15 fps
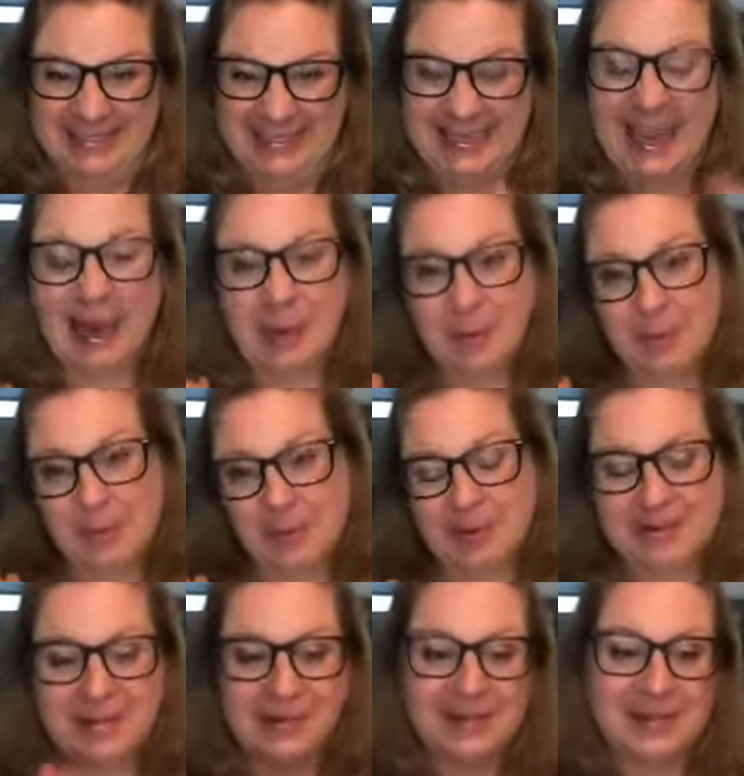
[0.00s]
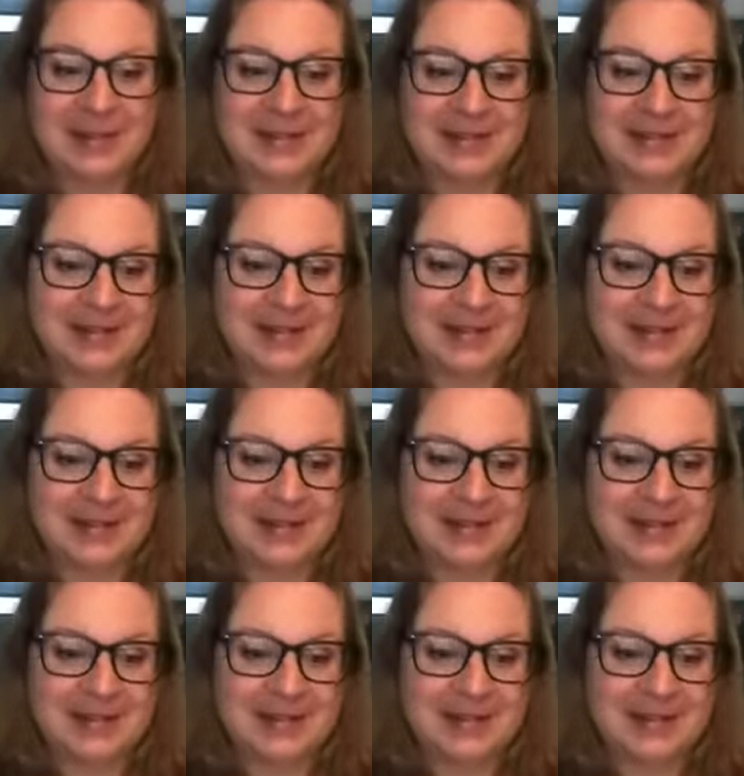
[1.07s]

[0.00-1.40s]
I hope it works though, because